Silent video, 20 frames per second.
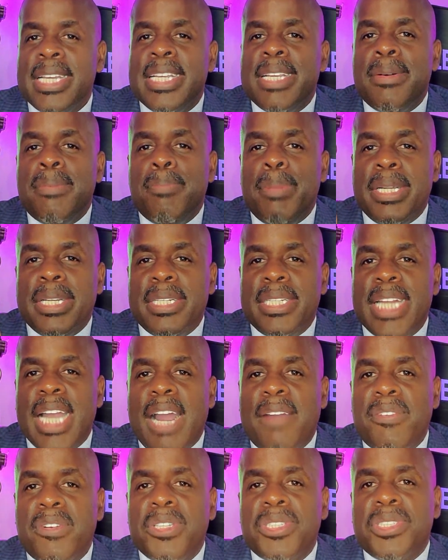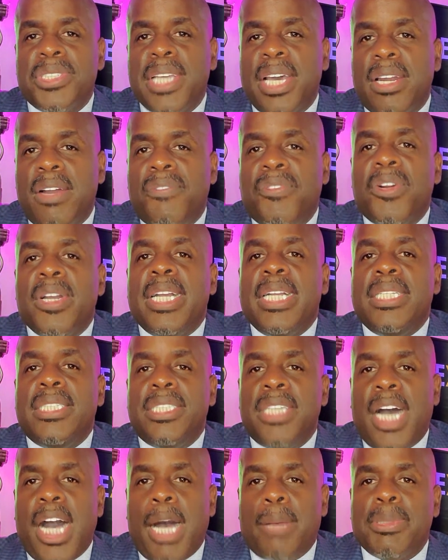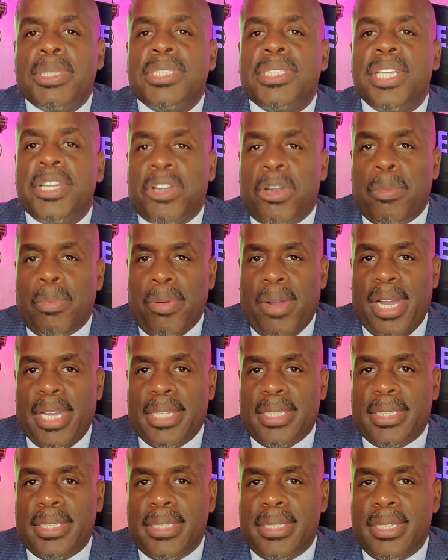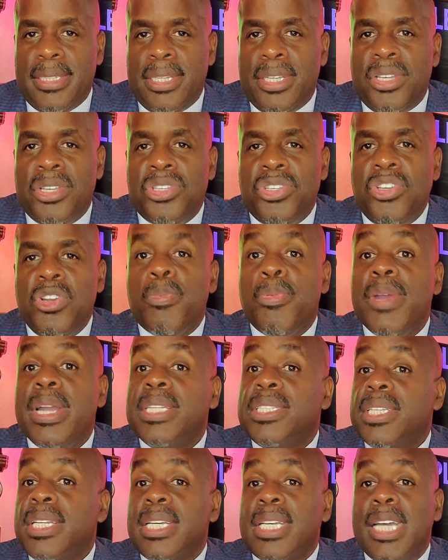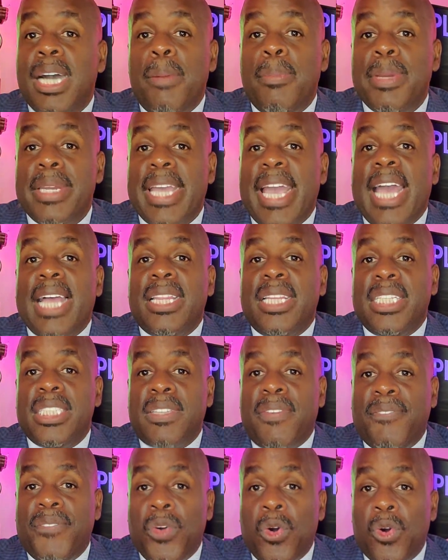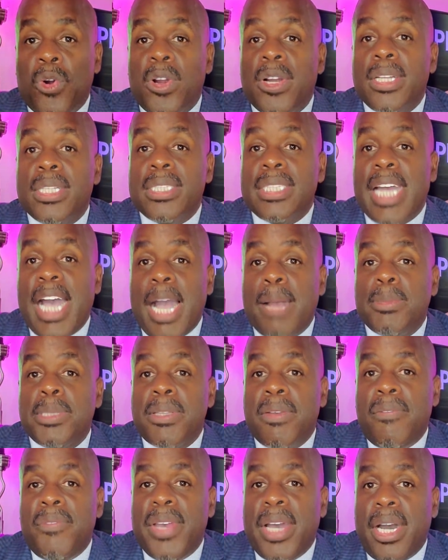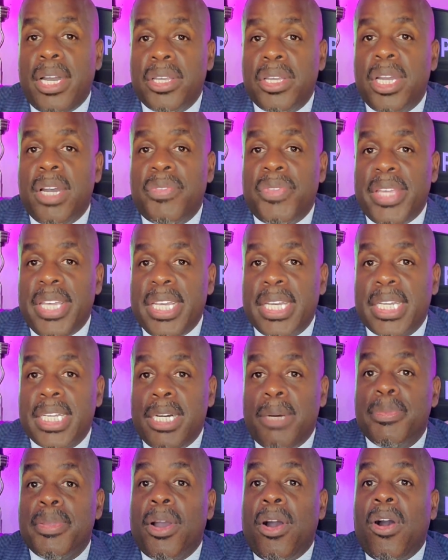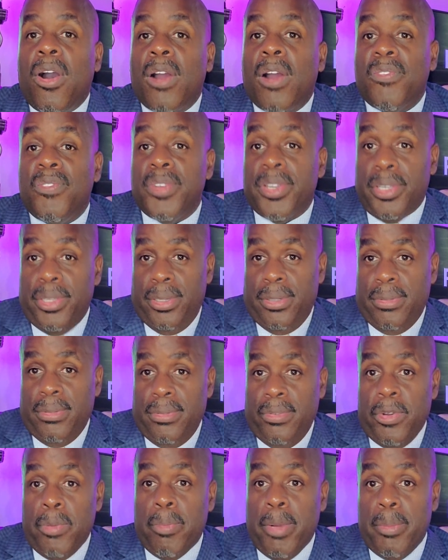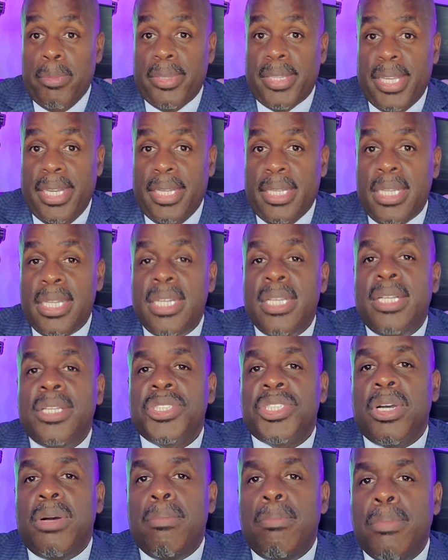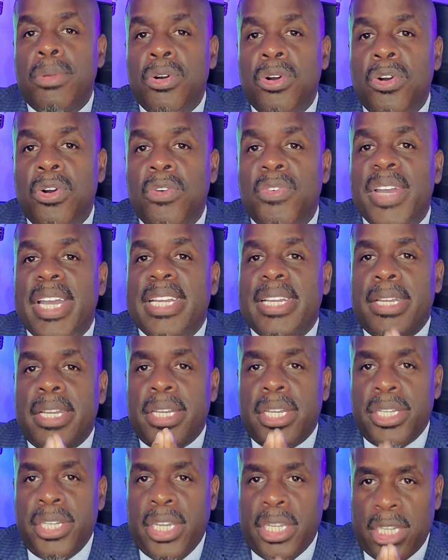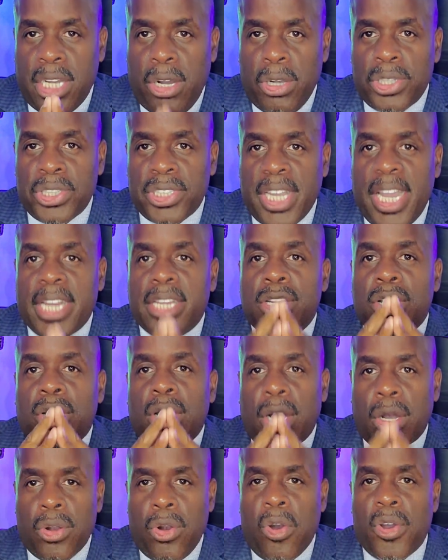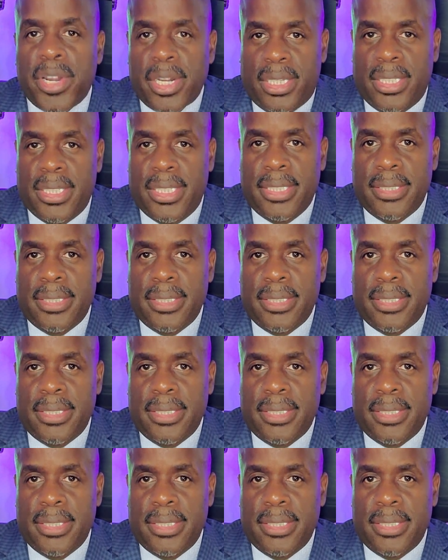But never settle for a job sticker price. You bring to the company at least 4 times the value of the income they're offering you. Remember that. So move and negotiate accordingly.